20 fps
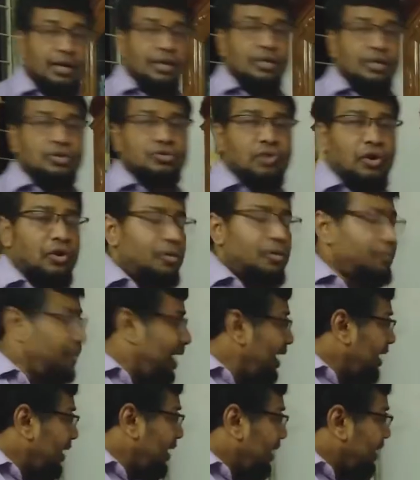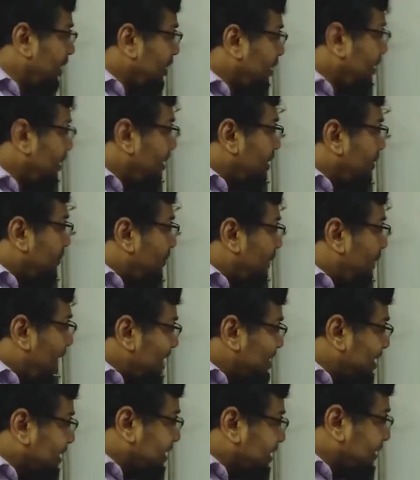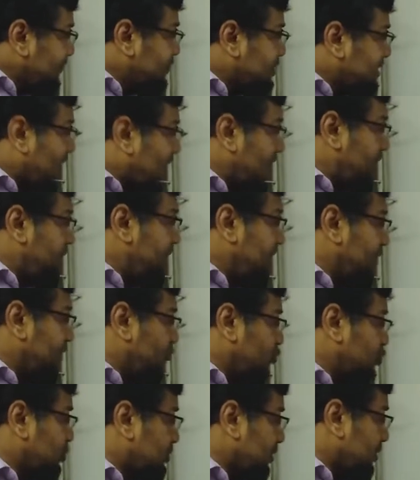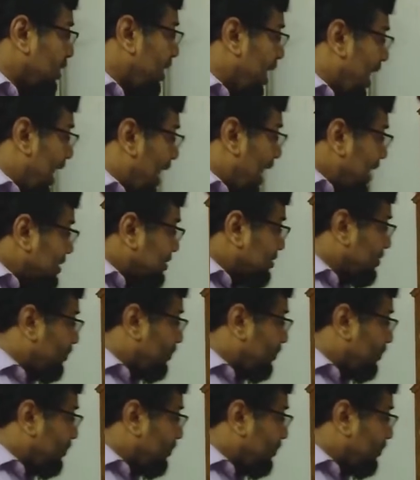So mainly adjectives can be used as